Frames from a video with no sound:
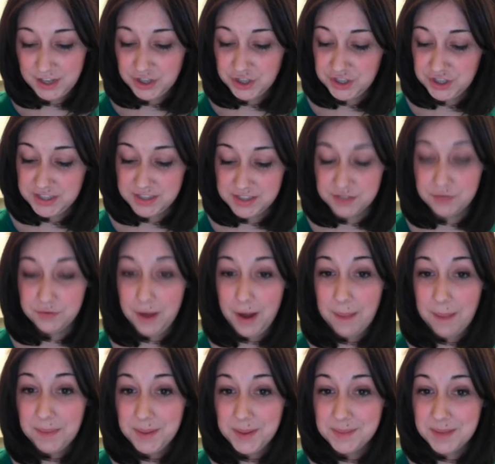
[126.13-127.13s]
sheets of
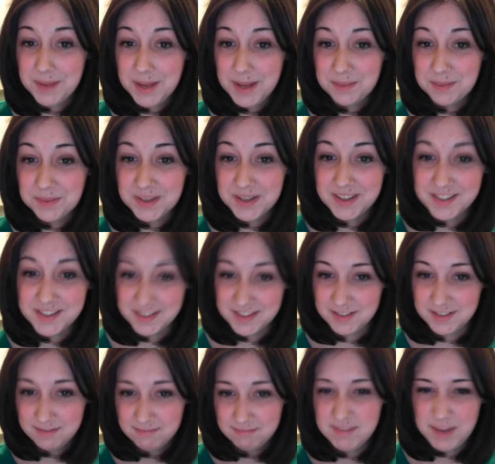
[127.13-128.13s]
wrapping paper, so
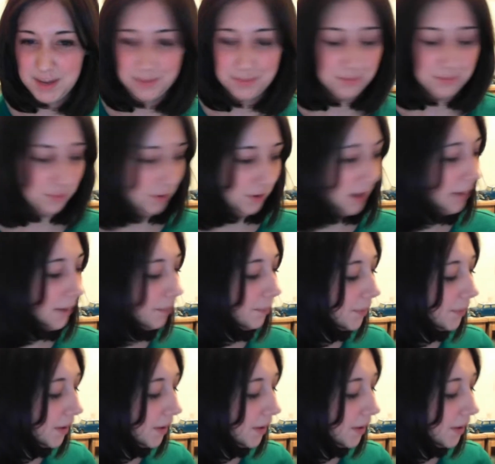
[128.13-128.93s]
take them all up